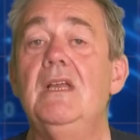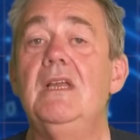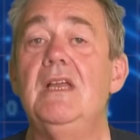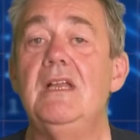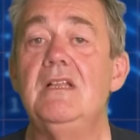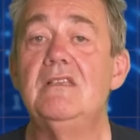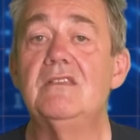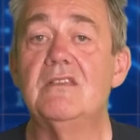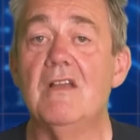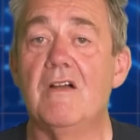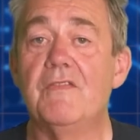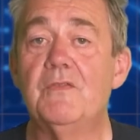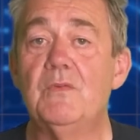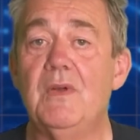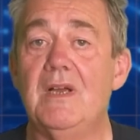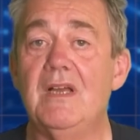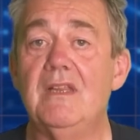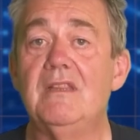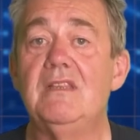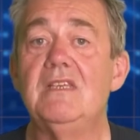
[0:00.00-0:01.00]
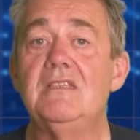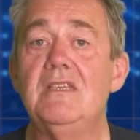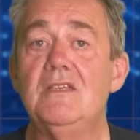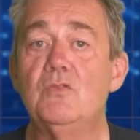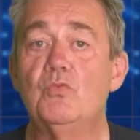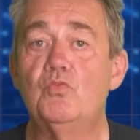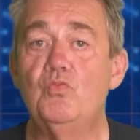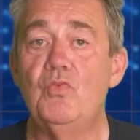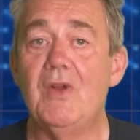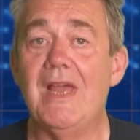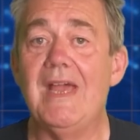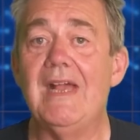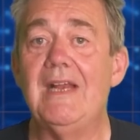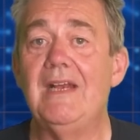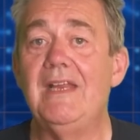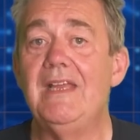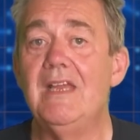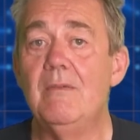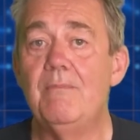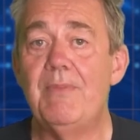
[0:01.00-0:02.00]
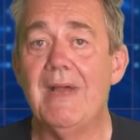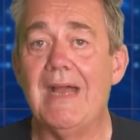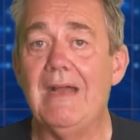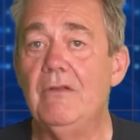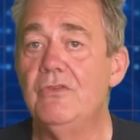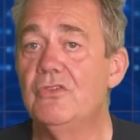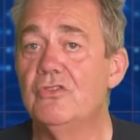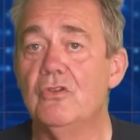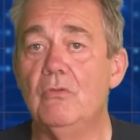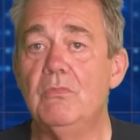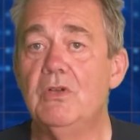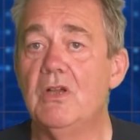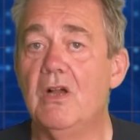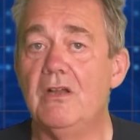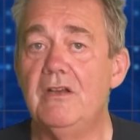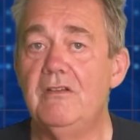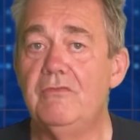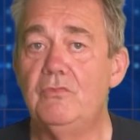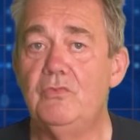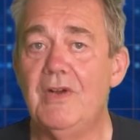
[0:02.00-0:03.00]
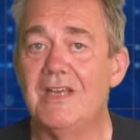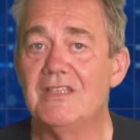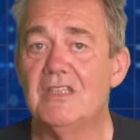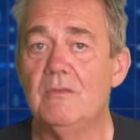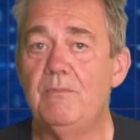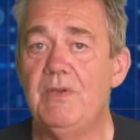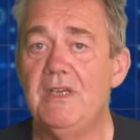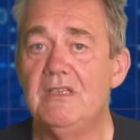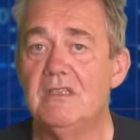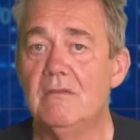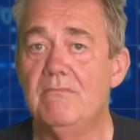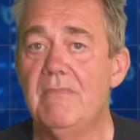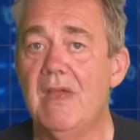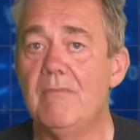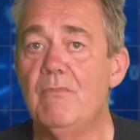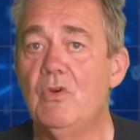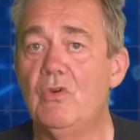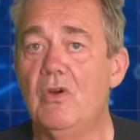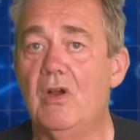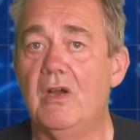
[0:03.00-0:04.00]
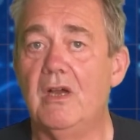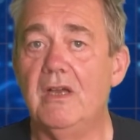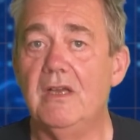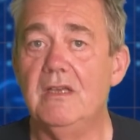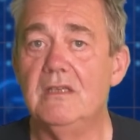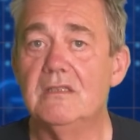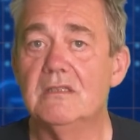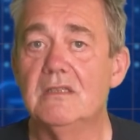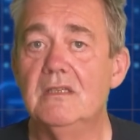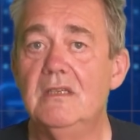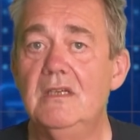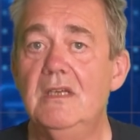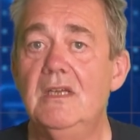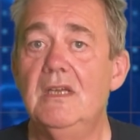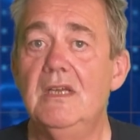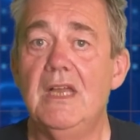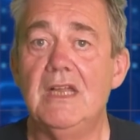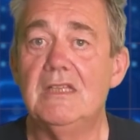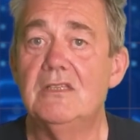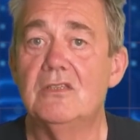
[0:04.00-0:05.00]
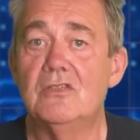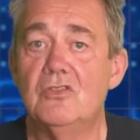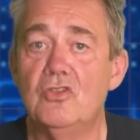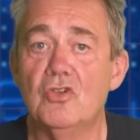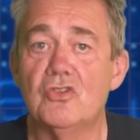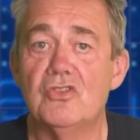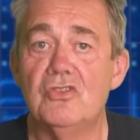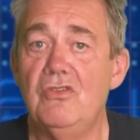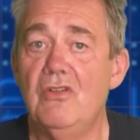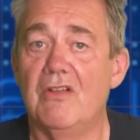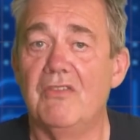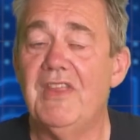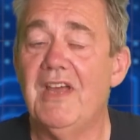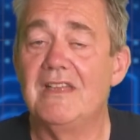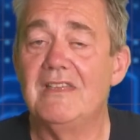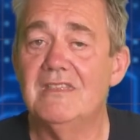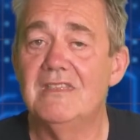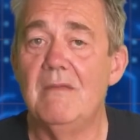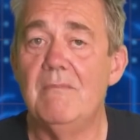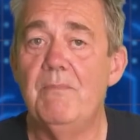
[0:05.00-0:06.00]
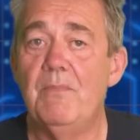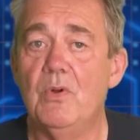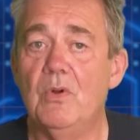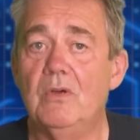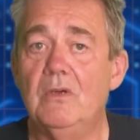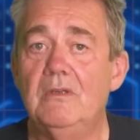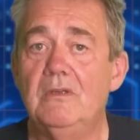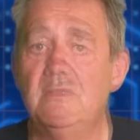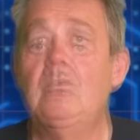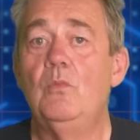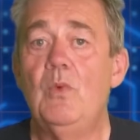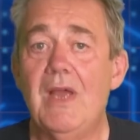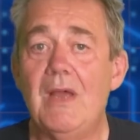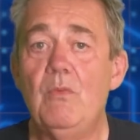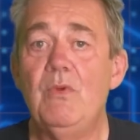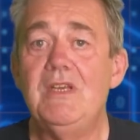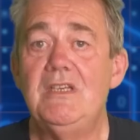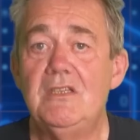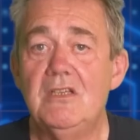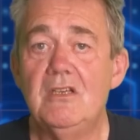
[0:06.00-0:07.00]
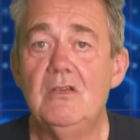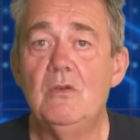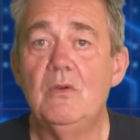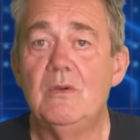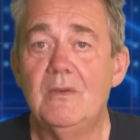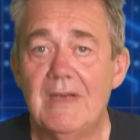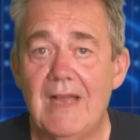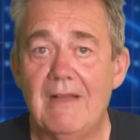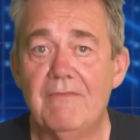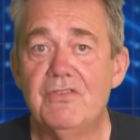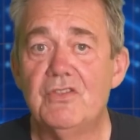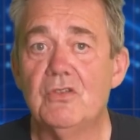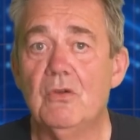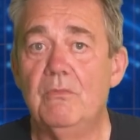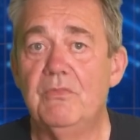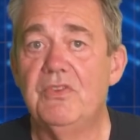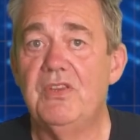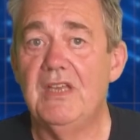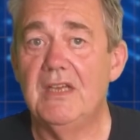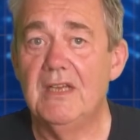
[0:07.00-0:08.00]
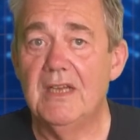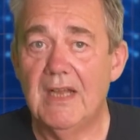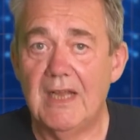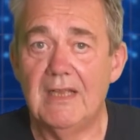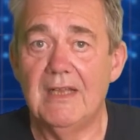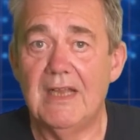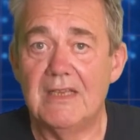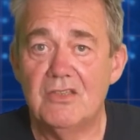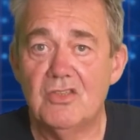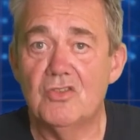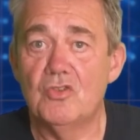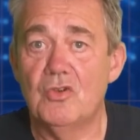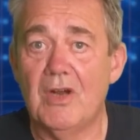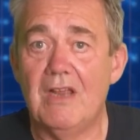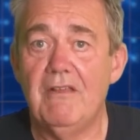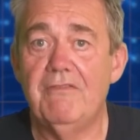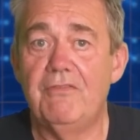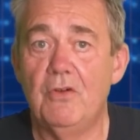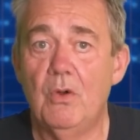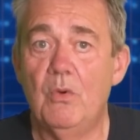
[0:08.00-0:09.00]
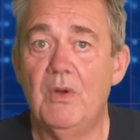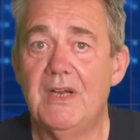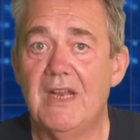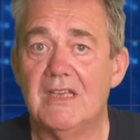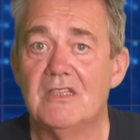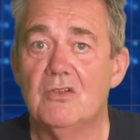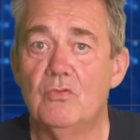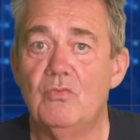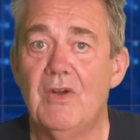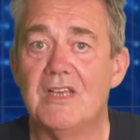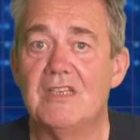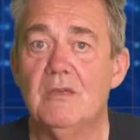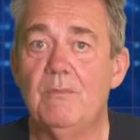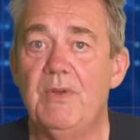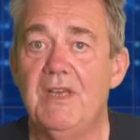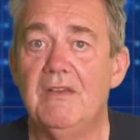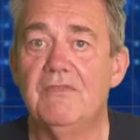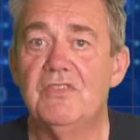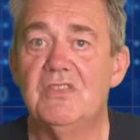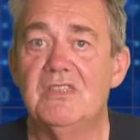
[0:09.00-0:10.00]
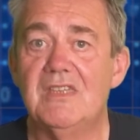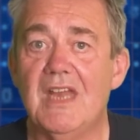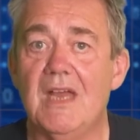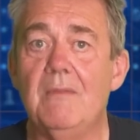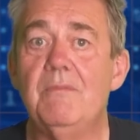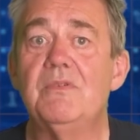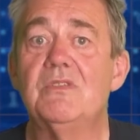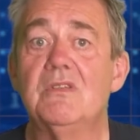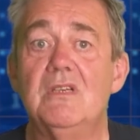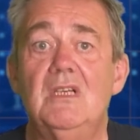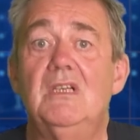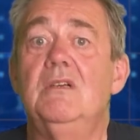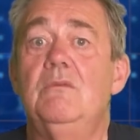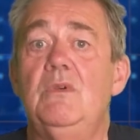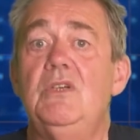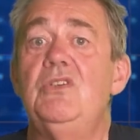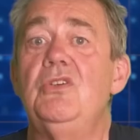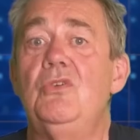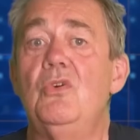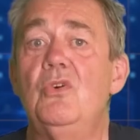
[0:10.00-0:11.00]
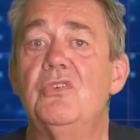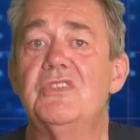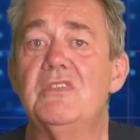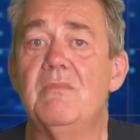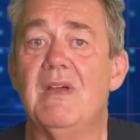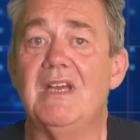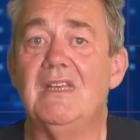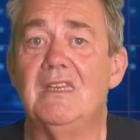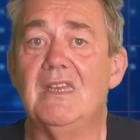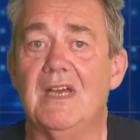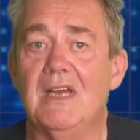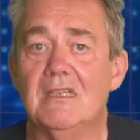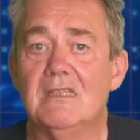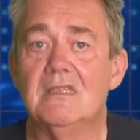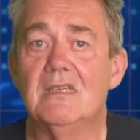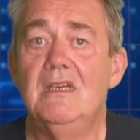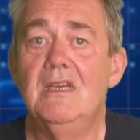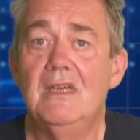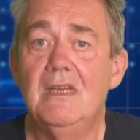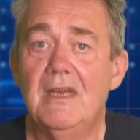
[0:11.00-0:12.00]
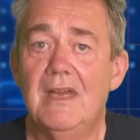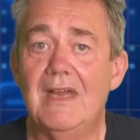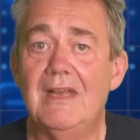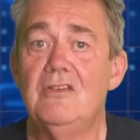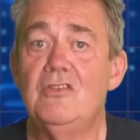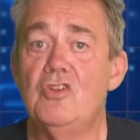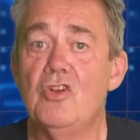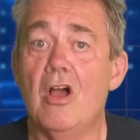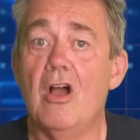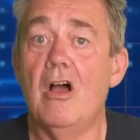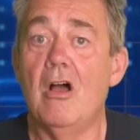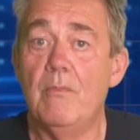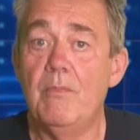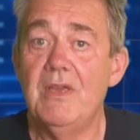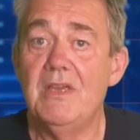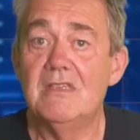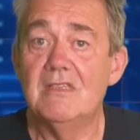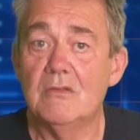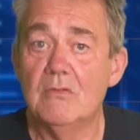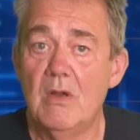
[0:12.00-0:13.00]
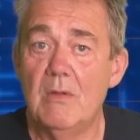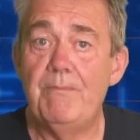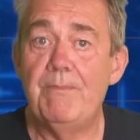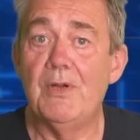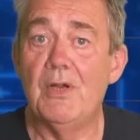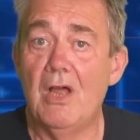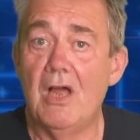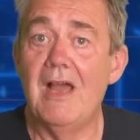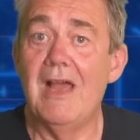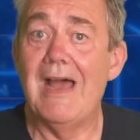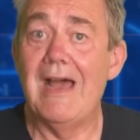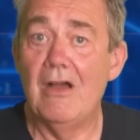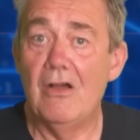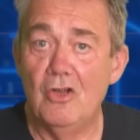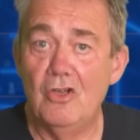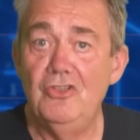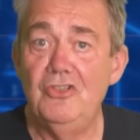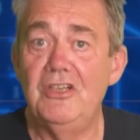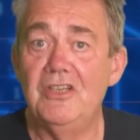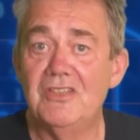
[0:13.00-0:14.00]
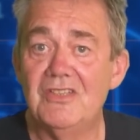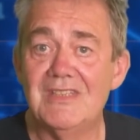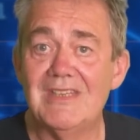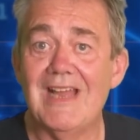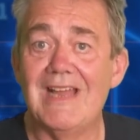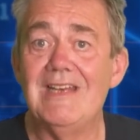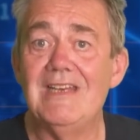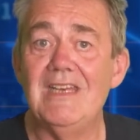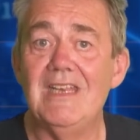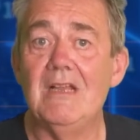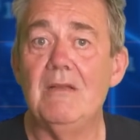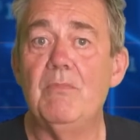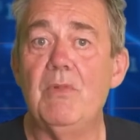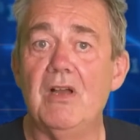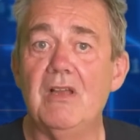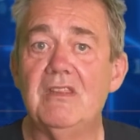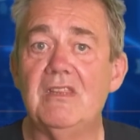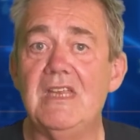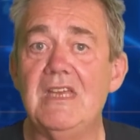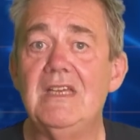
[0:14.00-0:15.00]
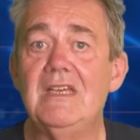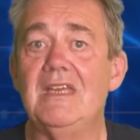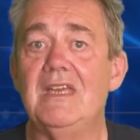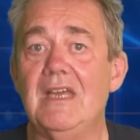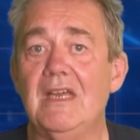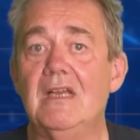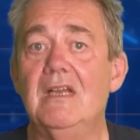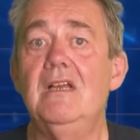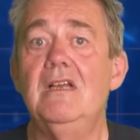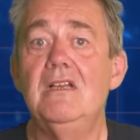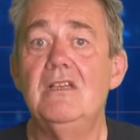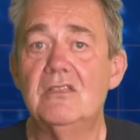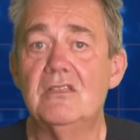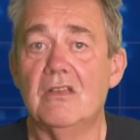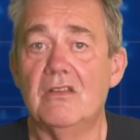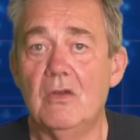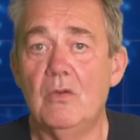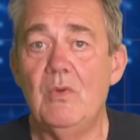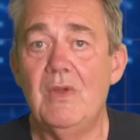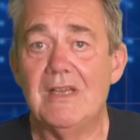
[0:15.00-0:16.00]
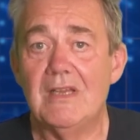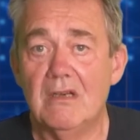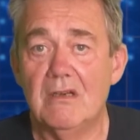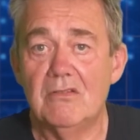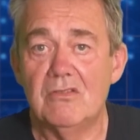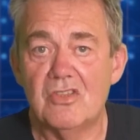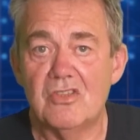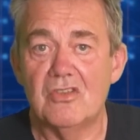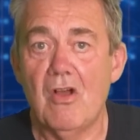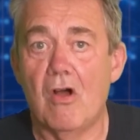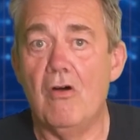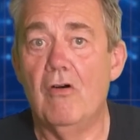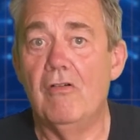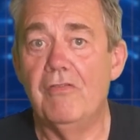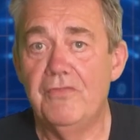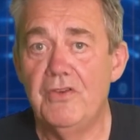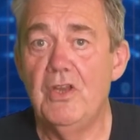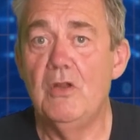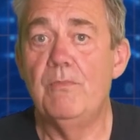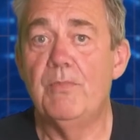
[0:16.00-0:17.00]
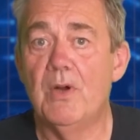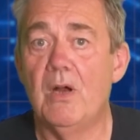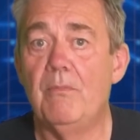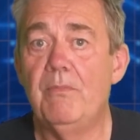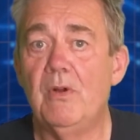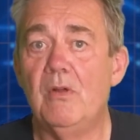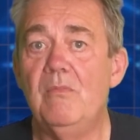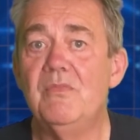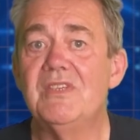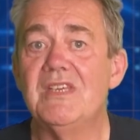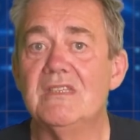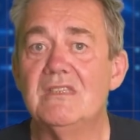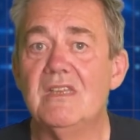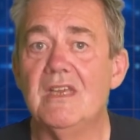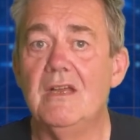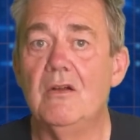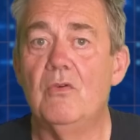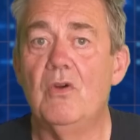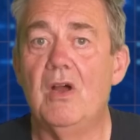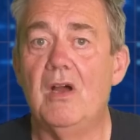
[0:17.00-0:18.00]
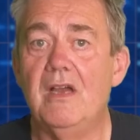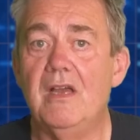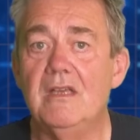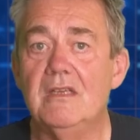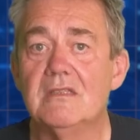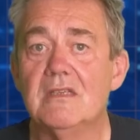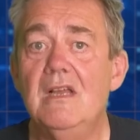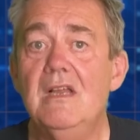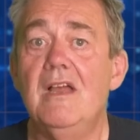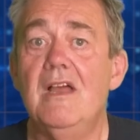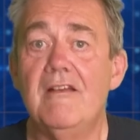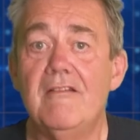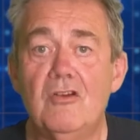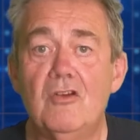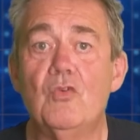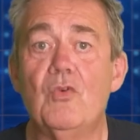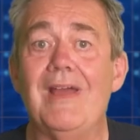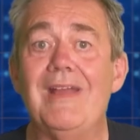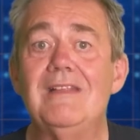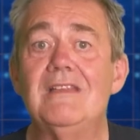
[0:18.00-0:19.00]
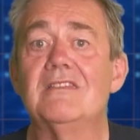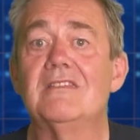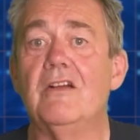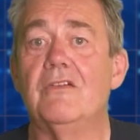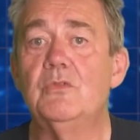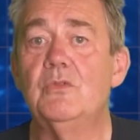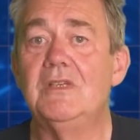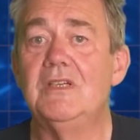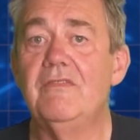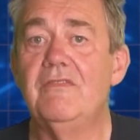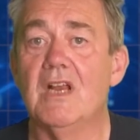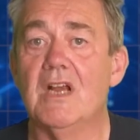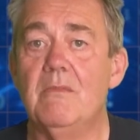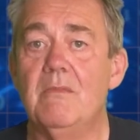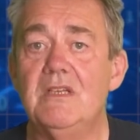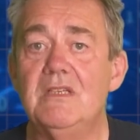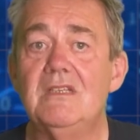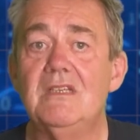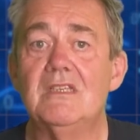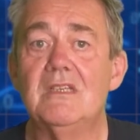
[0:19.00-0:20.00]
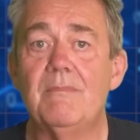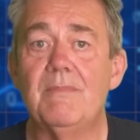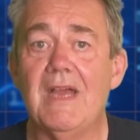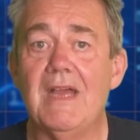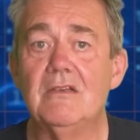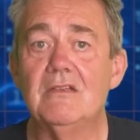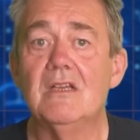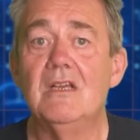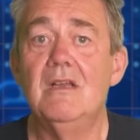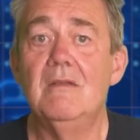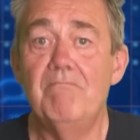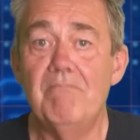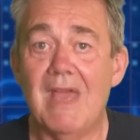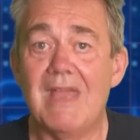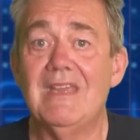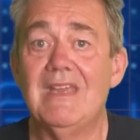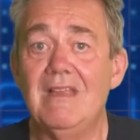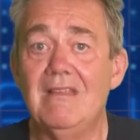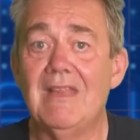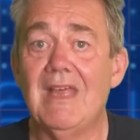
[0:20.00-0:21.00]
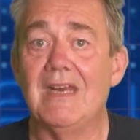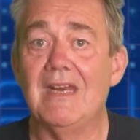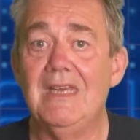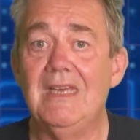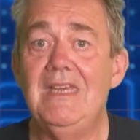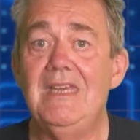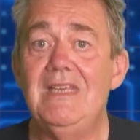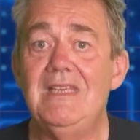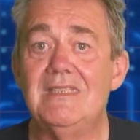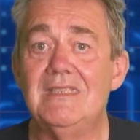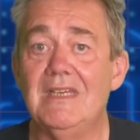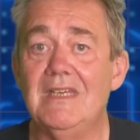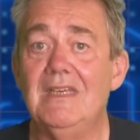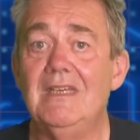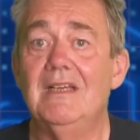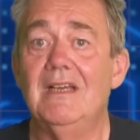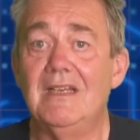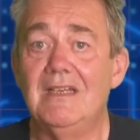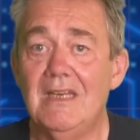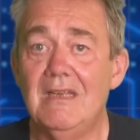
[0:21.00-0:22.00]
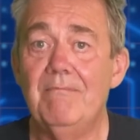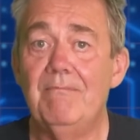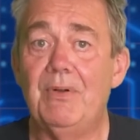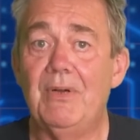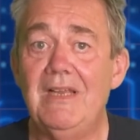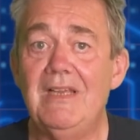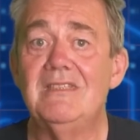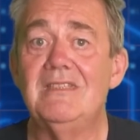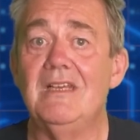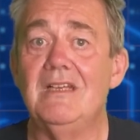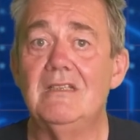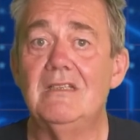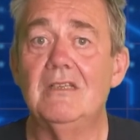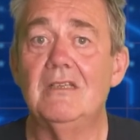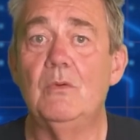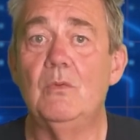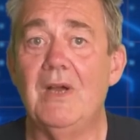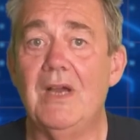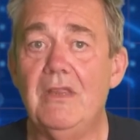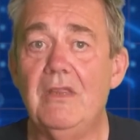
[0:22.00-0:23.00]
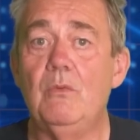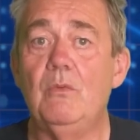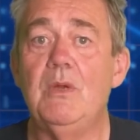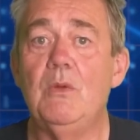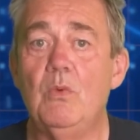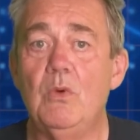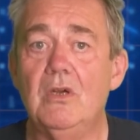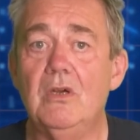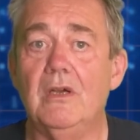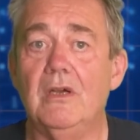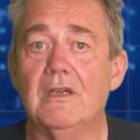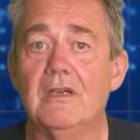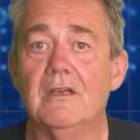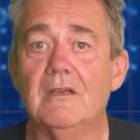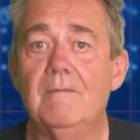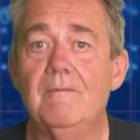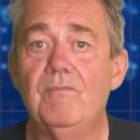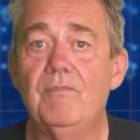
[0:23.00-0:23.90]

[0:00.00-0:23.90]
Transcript: In software, this is rarely about some kind of recipe to memorize. It's just not that simple. Where we do have something as straightforward as a recipe of steps, we should automate that. Our job is to apply our understanding by thinking so that we can solve new problems as they arise. And great software development is about making that easy and implicit to the way that we work.